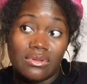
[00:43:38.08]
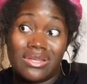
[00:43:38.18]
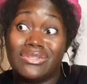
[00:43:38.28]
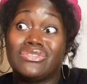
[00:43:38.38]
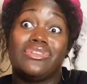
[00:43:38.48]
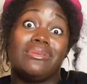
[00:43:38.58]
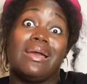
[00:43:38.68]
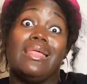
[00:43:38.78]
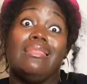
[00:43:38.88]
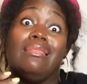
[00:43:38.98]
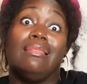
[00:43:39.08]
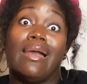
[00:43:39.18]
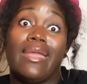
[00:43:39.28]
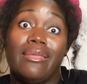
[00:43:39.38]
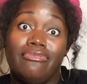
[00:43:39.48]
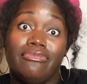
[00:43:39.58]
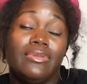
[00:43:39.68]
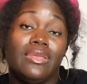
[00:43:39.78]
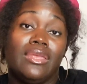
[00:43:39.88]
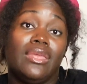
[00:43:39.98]
concerning my life.
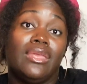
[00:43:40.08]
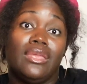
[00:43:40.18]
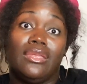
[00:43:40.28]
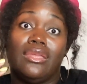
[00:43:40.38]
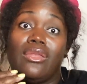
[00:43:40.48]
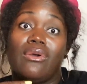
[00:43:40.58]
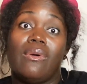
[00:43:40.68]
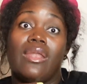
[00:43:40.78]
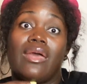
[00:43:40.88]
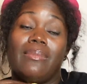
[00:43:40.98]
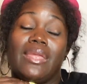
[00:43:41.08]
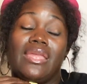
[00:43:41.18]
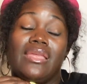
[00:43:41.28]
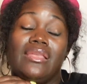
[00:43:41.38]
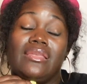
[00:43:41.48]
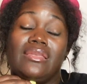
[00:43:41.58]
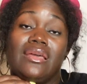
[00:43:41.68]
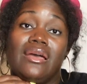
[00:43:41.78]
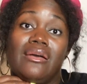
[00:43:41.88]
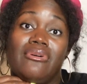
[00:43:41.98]
You know what I mean?
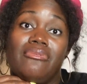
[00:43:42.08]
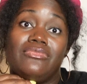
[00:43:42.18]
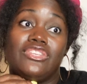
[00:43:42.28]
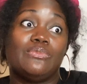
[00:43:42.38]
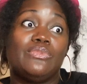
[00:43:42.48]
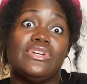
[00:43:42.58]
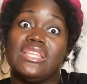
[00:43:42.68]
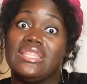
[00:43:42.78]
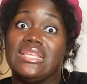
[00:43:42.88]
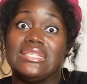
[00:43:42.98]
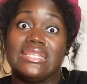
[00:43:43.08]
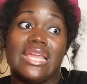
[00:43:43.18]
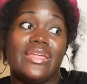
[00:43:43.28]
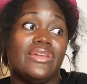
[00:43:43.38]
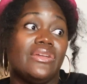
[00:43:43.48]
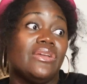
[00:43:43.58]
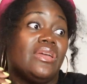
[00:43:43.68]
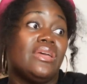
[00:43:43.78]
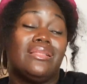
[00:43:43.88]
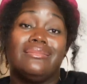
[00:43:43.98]
Just putting things together,
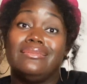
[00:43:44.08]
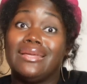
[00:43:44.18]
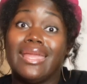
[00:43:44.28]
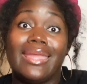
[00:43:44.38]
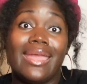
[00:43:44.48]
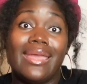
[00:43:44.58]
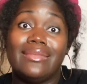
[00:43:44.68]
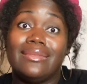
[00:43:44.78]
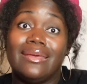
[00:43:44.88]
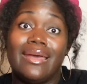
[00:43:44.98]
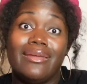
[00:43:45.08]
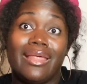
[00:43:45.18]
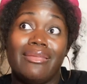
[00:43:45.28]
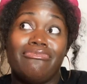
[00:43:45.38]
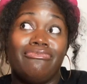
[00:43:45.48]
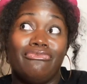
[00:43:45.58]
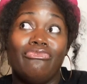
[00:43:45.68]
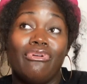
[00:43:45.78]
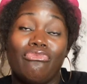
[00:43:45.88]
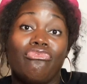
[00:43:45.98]
looking at, like
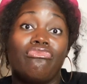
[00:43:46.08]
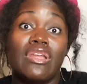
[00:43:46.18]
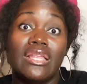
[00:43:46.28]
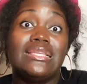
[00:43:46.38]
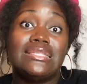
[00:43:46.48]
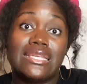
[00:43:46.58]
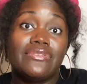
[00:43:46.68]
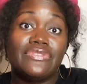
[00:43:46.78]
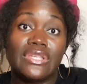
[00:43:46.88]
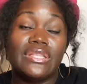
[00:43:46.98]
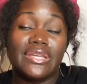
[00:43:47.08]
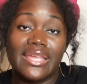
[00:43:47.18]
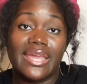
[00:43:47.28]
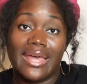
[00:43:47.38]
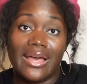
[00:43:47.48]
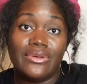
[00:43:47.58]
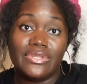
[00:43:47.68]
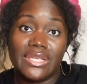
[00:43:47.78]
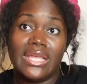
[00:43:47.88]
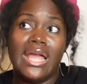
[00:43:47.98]
really seriously looking at
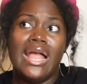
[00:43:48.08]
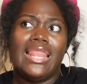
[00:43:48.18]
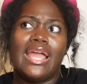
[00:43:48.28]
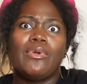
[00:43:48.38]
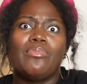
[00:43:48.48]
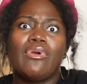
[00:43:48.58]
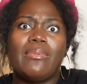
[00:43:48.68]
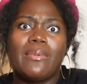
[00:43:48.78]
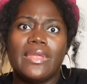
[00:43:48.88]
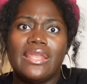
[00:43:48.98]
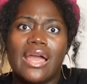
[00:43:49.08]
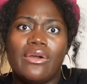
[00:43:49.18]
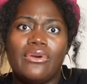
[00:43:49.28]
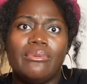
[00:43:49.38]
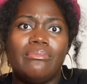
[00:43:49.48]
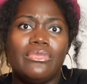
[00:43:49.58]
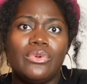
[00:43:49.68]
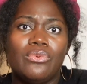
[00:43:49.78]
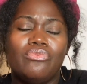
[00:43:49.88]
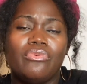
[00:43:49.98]
housing. Like, we're probably not going to
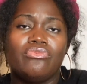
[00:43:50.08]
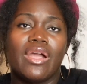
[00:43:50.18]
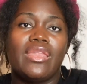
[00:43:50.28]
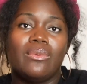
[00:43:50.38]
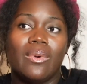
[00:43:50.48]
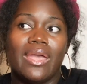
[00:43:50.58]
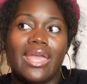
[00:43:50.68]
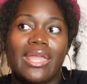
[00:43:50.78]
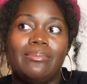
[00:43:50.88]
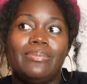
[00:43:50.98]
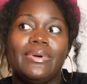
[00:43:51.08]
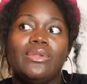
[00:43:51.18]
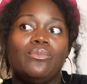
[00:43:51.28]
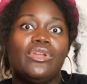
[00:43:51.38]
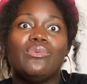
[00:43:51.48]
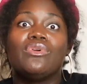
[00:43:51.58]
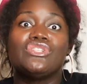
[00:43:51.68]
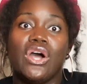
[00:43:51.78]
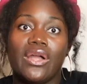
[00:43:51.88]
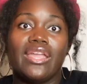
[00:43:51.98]
move right away, but we were
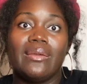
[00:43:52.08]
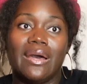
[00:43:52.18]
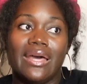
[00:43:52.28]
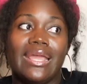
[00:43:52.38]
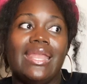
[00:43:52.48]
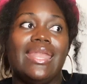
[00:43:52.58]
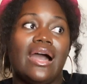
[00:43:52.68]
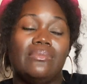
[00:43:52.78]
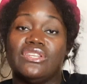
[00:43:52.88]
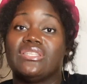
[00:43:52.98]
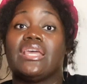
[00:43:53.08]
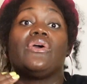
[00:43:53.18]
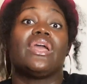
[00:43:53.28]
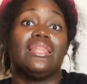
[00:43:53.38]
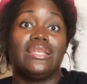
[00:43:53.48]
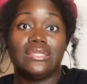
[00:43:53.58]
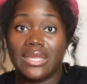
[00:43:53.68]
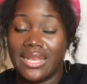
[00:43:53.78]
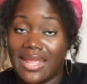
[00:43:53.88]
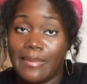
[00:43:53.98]
talking about it, and now I'm just like, okay, let's
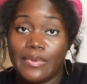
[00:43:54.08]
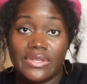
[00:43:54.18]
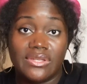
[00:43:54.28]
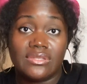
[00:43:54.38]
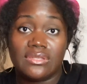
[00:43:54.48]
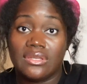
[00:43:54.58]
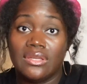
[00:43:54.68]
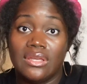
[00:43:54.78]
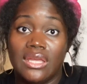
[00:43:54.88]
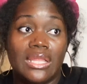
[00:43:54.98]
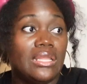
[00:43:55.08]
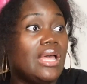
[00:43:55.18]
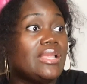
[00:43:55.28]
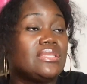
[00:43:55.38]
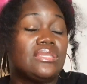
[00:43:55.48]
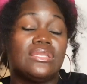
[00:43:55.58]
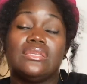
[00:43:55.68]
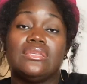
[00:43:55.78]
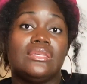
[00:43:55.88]
look at neighborhoods. Let's